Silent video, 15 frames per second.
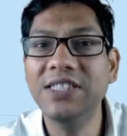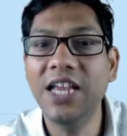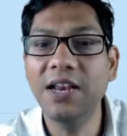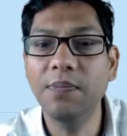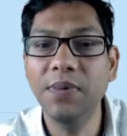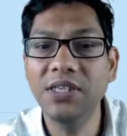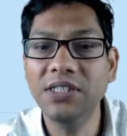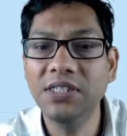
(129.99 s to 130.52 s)

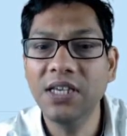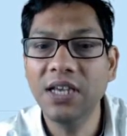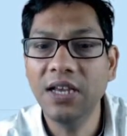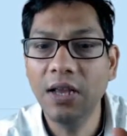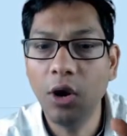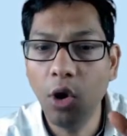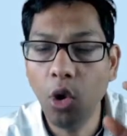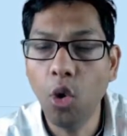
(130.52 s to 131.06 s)
That means
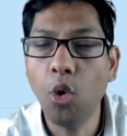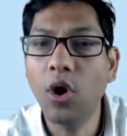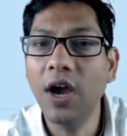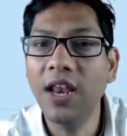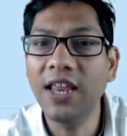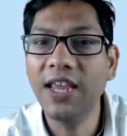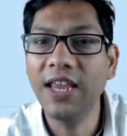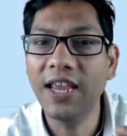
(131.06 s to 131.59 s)

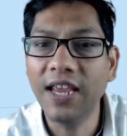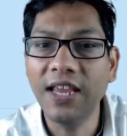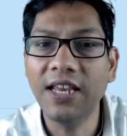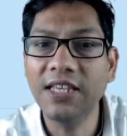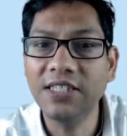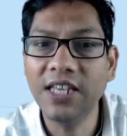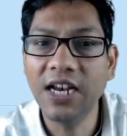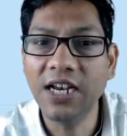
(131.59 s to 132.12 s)
locally it
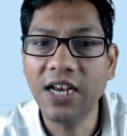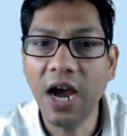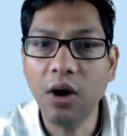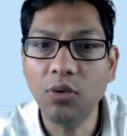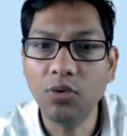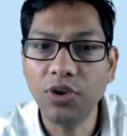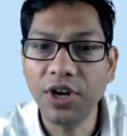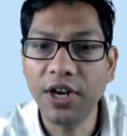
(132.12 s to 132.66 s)
is in a
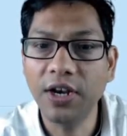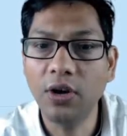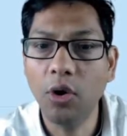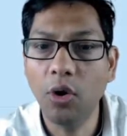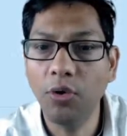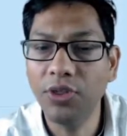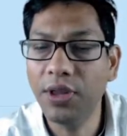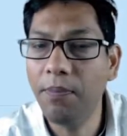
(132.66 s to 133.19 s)
downtrend
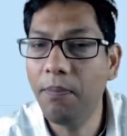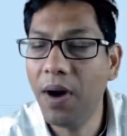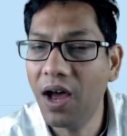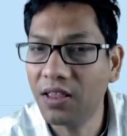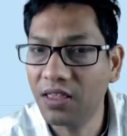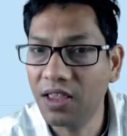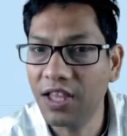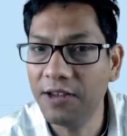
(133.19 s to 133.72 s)
on the
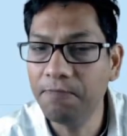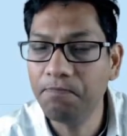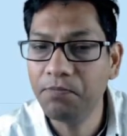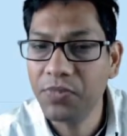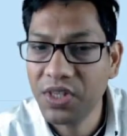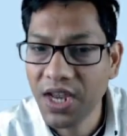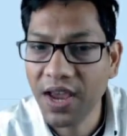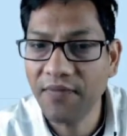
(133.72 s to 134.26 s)
monthly
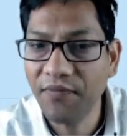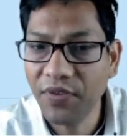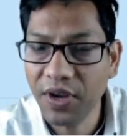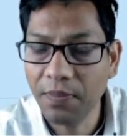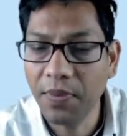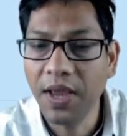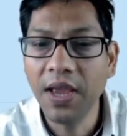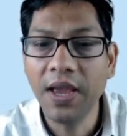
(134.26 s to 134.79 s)
time
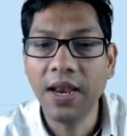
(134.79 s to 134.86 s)
frame.